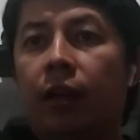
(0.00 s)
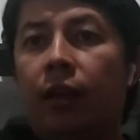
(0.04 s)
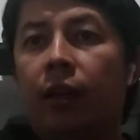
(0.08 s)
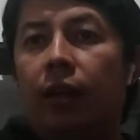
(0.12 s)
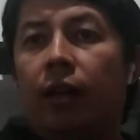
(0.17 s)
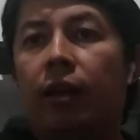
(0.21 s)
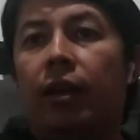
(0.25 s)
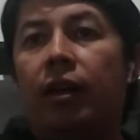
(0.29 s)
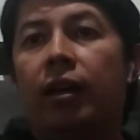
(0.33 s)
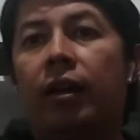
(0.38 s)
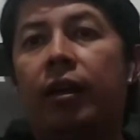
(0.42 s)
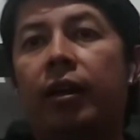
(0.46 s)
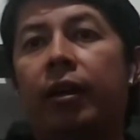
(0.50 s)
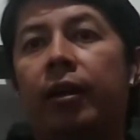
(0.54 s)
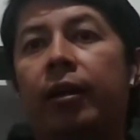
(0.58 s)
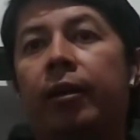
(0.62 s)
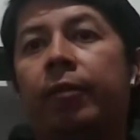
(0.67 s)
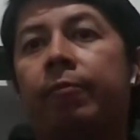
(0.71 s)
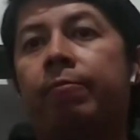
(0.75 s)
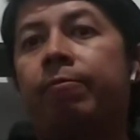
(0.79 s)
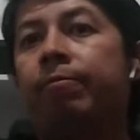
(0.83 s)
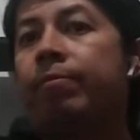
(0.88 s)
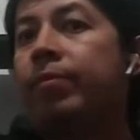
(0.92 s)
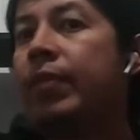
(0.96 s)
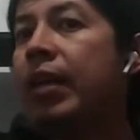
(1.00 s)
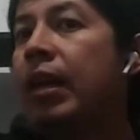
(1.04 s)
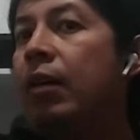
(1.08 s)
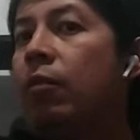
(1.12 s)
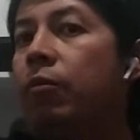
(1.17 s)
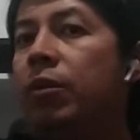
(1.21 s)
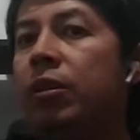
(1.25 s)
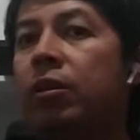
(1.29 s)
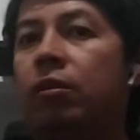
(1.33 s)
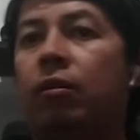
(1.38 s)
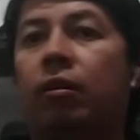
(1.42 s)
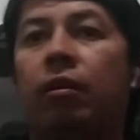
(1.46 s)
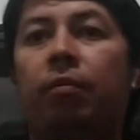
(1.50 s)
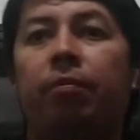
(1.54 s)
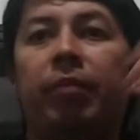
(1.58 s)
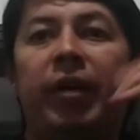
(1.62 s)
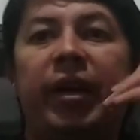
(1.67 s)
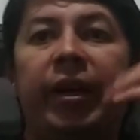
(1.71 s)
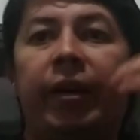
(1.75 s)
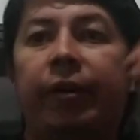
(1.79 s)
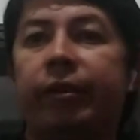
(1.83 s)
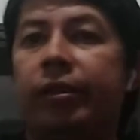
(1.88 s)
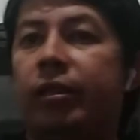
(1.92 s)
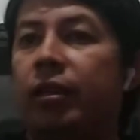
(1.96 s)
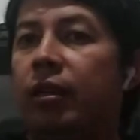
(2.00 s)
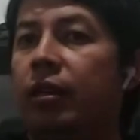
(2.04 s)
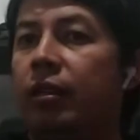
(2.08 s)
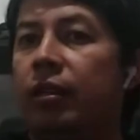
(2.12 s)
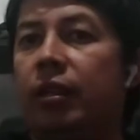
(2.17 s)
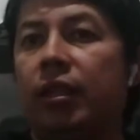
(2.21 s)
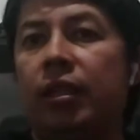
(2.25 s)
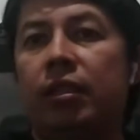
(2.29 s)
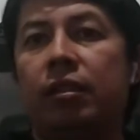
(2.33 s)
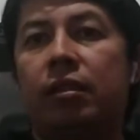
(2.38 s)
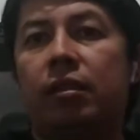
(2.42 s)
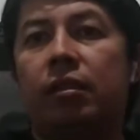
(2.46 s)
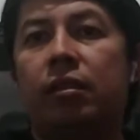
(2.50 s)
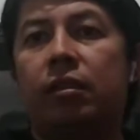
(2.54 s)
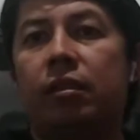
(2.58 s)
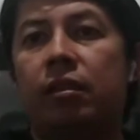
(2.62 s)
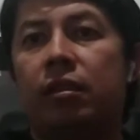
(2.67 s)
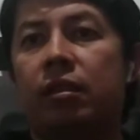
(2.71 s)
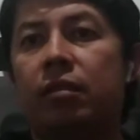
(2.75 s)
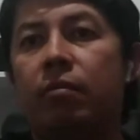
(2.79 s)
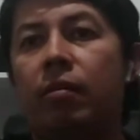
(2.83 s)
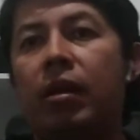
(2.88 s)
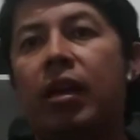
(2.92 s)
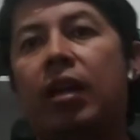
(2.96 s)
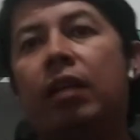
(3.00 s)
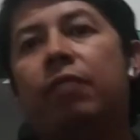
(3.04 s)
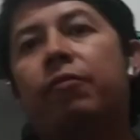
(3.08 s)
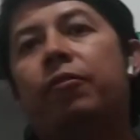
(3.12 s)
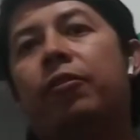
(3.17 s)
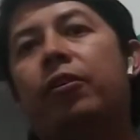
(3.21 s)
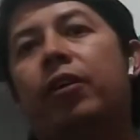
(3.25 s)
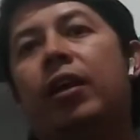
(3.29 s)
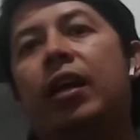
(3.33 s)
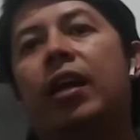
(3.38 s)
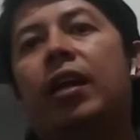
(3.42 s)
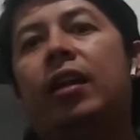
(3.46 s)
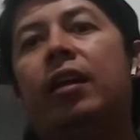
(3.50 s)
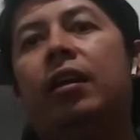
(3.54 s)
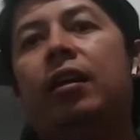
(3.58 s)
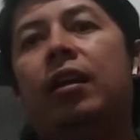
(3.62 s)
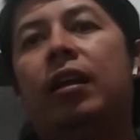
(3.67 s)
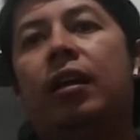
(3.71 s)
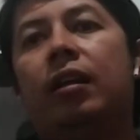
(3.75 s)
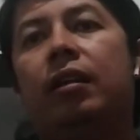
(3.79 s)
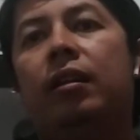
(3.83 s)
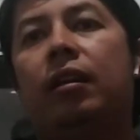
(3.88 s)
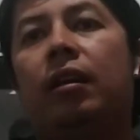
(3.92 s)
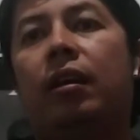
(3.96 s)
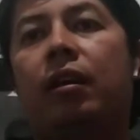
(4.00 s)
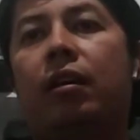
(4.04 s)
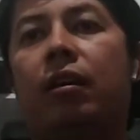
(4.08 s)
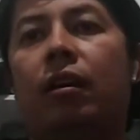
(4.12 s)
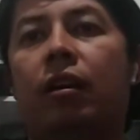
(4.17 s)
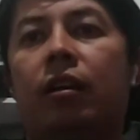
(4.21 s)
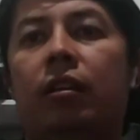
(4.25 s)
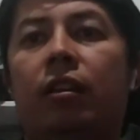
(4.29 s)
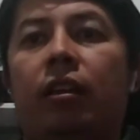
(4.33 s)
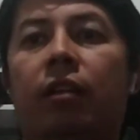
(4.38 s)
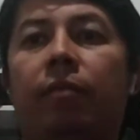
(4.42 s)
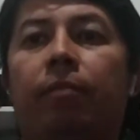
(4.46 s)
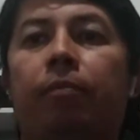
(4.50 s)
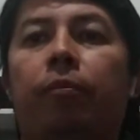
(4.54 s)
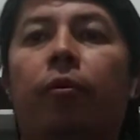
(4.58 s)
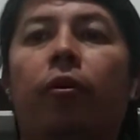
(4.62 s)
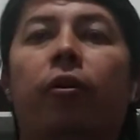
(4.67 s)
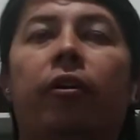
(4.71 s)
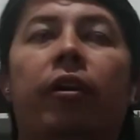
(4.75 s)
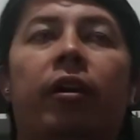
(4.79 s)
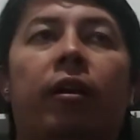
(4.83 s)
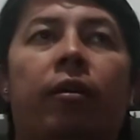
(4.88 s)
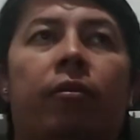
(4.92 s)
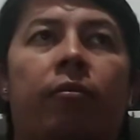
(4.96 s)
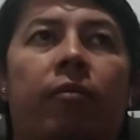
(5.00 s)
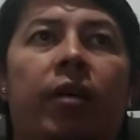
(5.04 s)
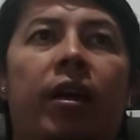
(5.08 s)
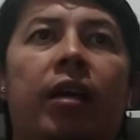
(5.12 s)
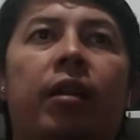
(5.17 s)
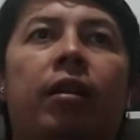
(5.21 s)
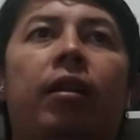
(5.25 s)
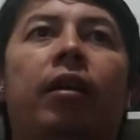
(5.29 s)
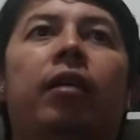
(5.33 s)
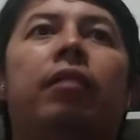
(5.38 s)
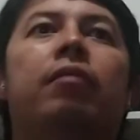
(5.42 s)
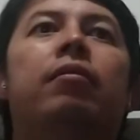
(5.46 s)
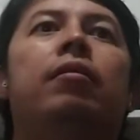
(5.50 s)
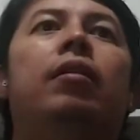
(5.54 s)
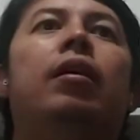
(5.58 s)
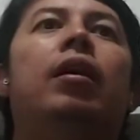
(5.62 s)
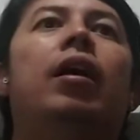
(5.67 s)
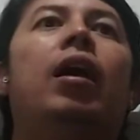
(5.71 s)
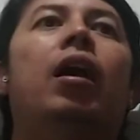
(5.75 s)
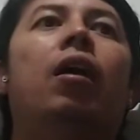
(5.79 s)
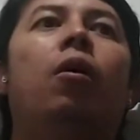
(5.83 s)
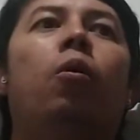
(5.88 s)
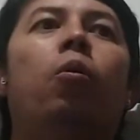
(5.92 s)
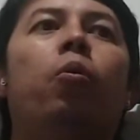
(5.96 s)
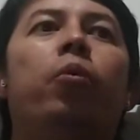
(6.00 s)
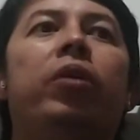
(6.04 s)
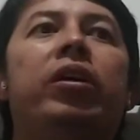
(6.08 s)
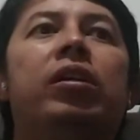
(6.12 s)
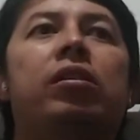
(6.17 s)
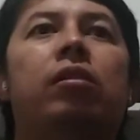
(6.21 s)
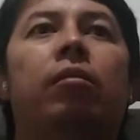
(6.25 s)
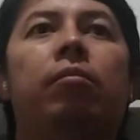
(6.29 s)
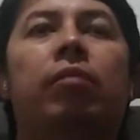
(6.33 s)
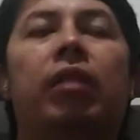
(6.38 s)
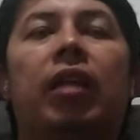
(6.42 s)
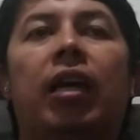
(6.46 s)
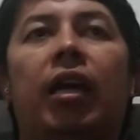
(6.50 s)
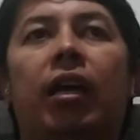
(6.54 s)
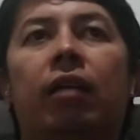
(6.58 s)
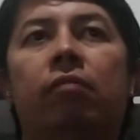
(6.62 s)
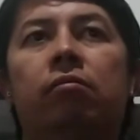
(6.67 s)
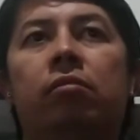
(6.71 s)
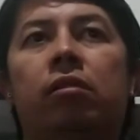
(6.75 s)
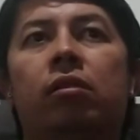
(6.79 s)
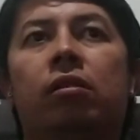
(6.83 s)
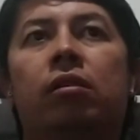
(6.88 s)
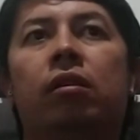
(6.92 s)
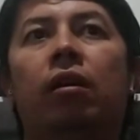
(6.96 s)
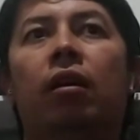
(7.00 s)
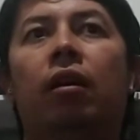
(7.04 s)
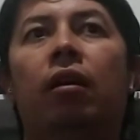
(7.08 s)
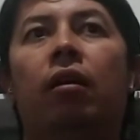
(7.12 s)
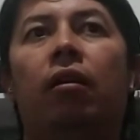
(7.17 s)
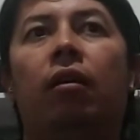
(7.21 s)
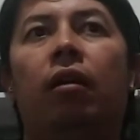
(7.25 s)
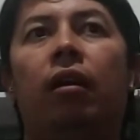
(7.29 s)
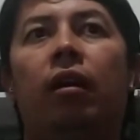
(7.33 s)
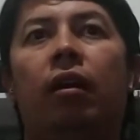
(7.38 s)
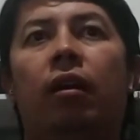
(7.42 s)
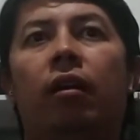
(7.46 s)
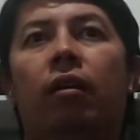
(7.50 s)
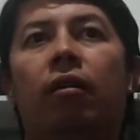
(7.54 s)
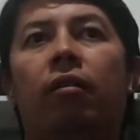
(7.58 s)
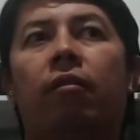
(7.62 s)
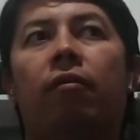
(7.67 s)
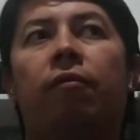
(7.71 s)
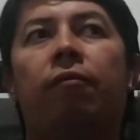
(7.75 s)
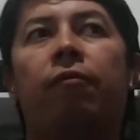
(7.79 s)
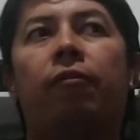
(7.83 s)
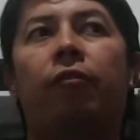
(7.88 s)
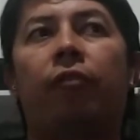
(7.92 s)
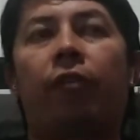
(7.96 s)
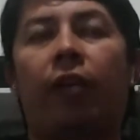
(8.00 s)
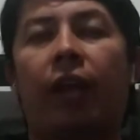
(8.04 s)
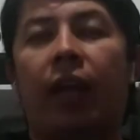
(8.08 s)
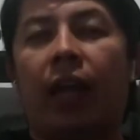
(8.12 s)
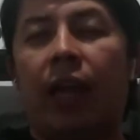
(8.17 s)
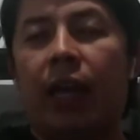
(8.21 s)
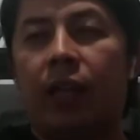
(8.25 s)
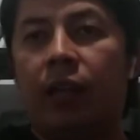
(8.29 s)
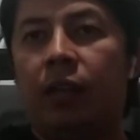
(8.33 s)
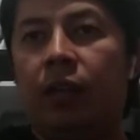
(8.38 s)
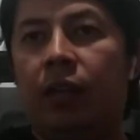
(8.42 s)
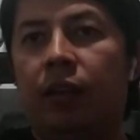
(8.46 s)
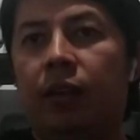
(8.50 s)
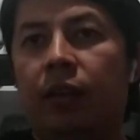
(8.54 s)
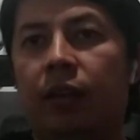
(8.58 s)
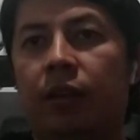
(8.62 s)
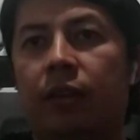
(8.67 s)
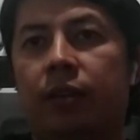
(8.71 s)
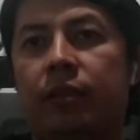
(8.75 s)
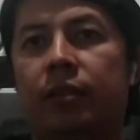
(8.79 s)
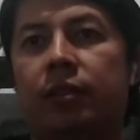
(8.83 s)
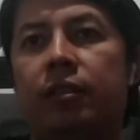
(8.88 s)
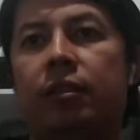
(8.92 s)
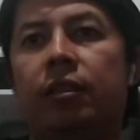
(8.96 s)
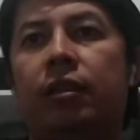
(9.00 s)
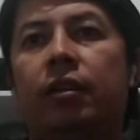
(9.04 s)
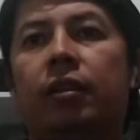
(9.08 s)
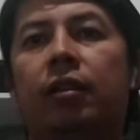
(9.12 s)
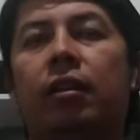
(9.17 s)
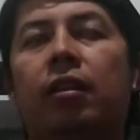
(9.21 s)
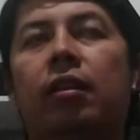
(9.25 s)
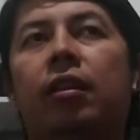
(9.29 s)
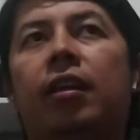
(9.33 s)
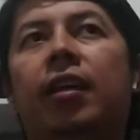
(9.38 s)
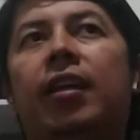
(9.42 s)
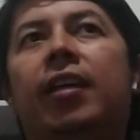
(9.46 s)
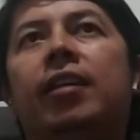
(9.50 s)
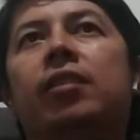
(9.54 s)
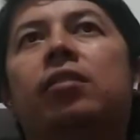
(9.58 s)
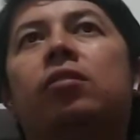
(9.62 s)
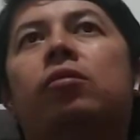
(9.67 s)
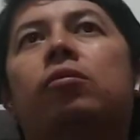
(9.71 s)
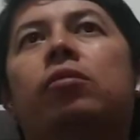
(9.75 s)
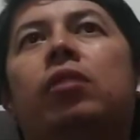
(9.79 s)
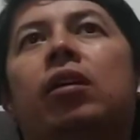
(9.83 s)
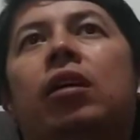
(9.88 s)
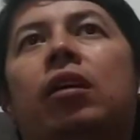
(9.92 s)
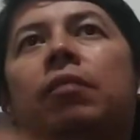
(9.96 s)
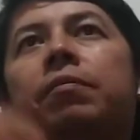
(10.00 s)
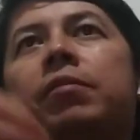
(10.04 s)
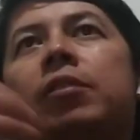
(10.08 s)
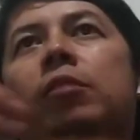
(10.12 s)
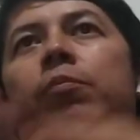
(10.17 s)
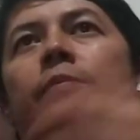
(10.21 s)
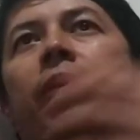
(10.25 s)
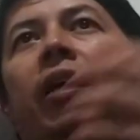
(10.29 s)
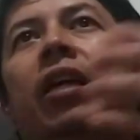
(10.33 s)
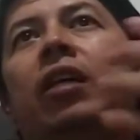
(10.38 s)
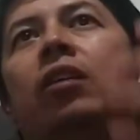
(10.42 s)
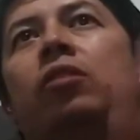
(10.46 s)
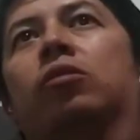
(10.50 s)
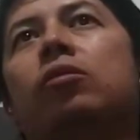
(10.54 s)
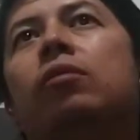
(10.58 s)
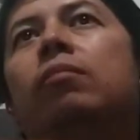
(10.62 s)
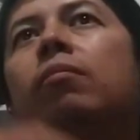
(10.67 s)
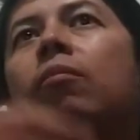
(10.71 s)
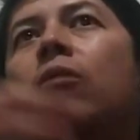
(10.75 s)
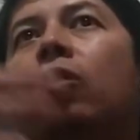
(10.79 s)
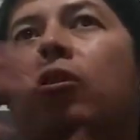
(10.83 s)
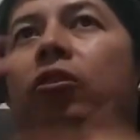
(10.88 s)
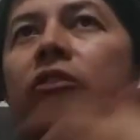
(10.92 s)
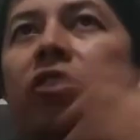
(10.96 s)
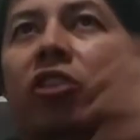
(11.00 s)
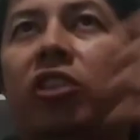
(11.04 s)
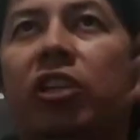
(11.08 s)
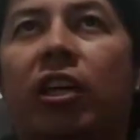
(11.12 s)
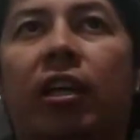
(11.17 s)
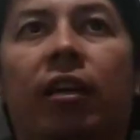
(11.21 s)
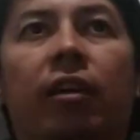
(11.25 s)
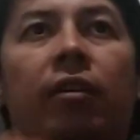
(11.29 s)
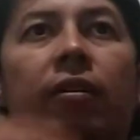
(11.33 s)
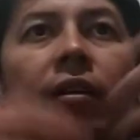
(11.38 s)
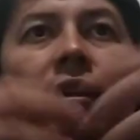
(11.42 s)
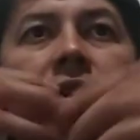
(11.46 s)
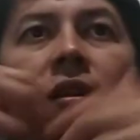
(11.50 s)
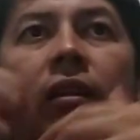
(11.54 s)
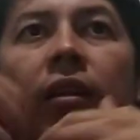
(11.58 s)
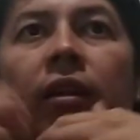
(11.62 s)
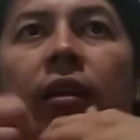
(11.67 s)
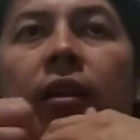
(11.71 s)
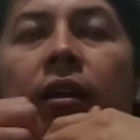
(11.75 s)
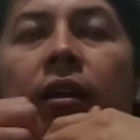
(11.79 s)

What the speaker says: And we talk about this systematic forgetting and the cognitive pruning, right? Like how we sometimes forget certain things to give space to more general